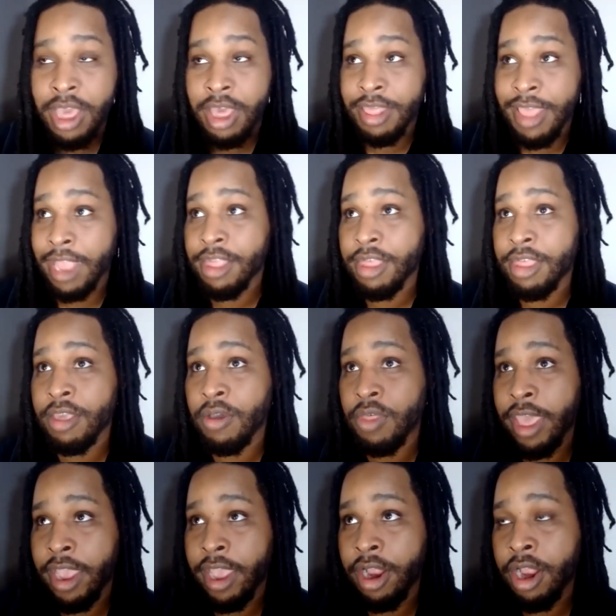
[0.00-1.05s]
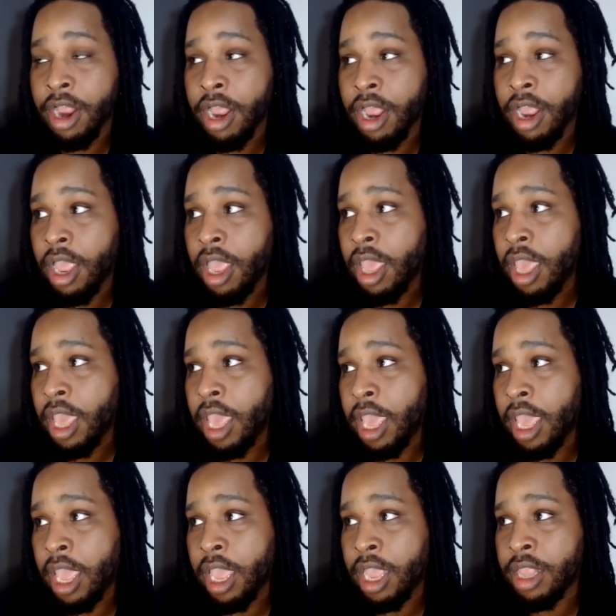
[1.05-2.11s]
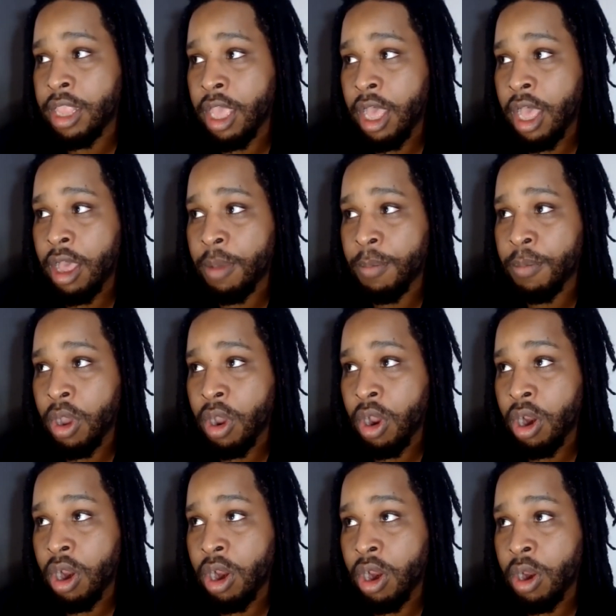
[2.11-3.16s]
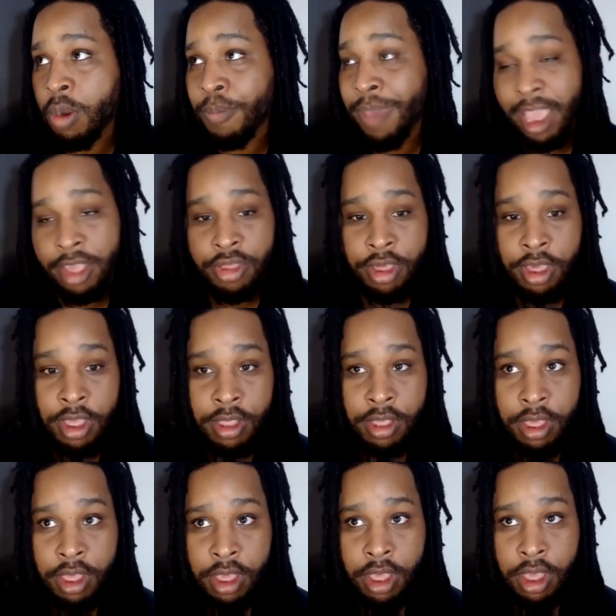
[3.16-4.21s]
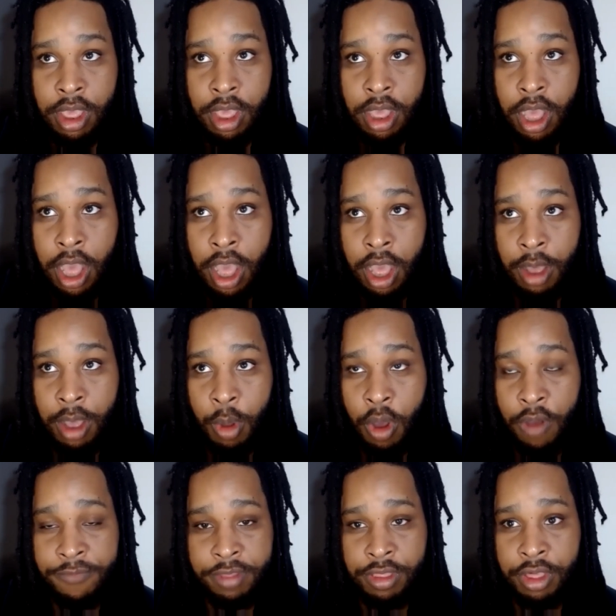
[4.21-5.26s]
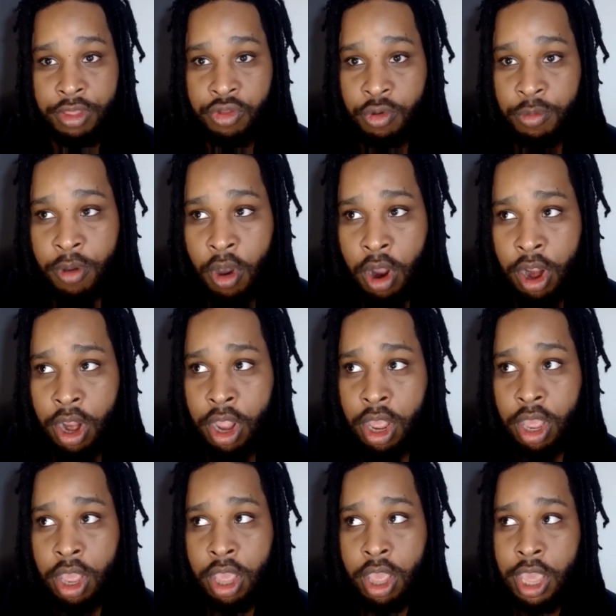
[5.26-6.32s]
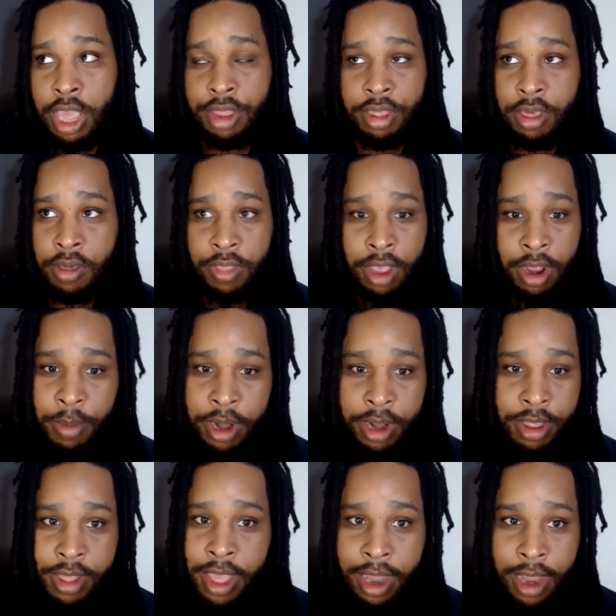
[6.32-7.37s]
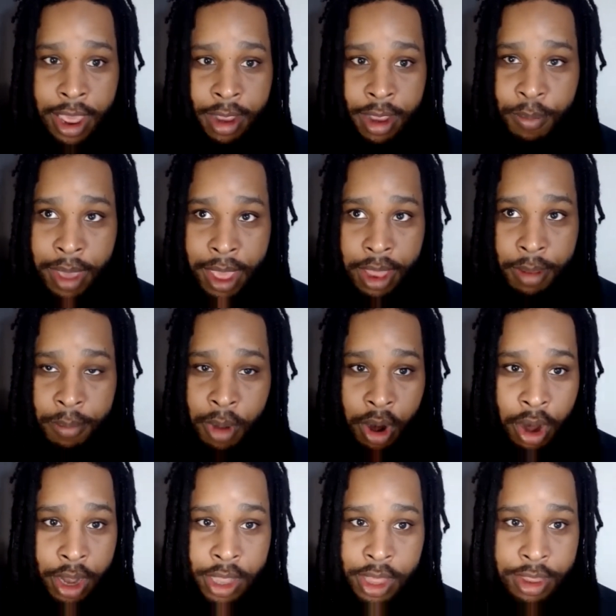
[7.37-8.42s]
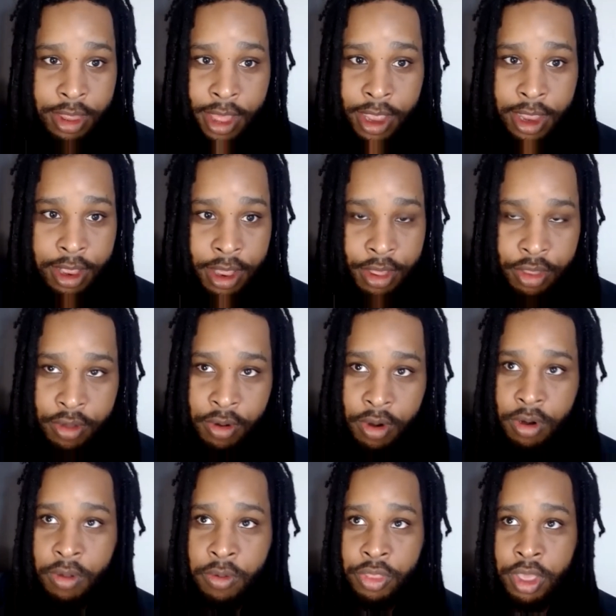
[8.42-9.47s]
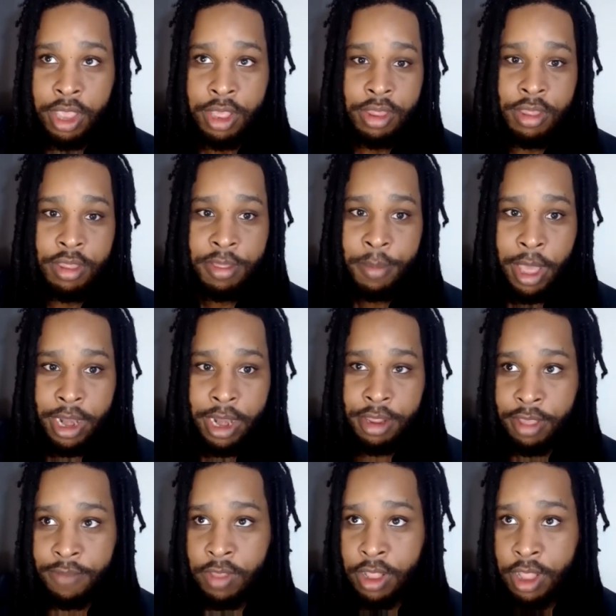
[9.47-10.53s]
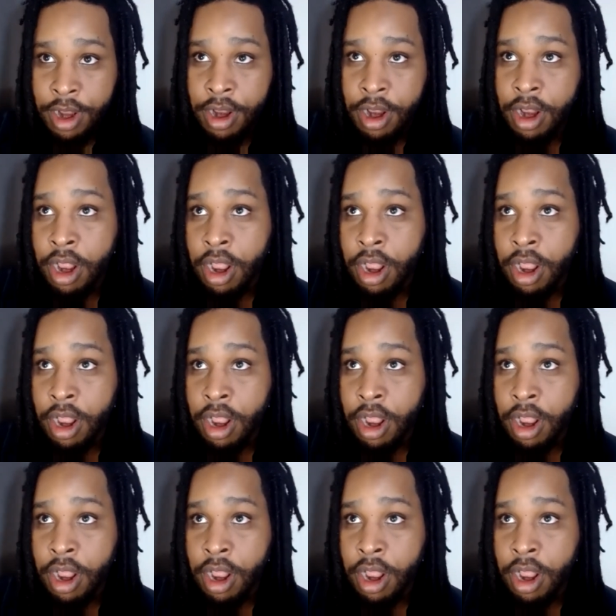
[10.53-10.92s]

That's still there, and um, her mansion um, off of Central Park is still there, but it's not like marked as like a historical thing. It's just somebody's living there.